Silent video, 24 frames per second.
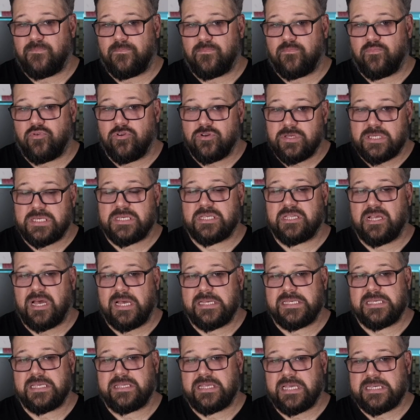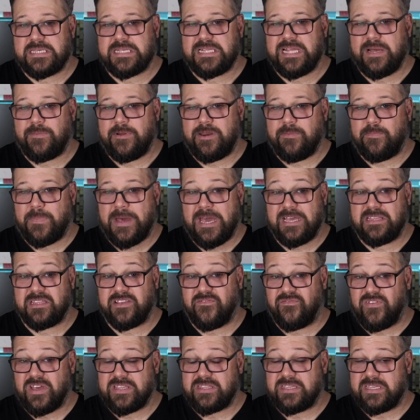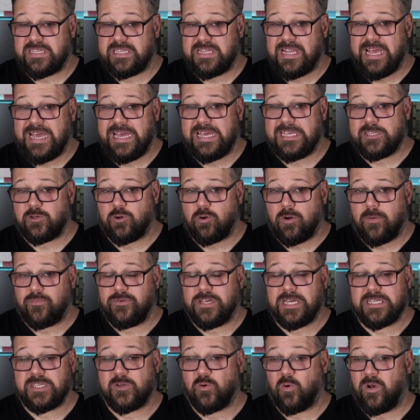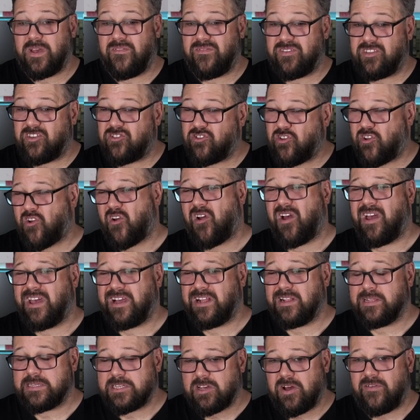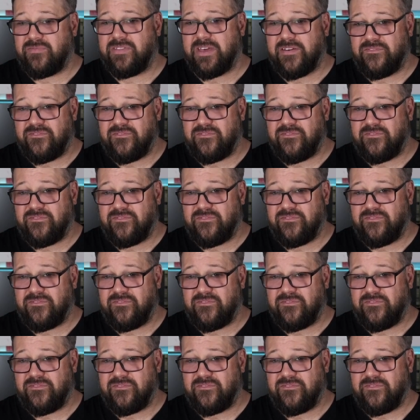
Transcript: Prusa Slicer doesn't allow me to paint the vector's layers or objects or even the triangles of that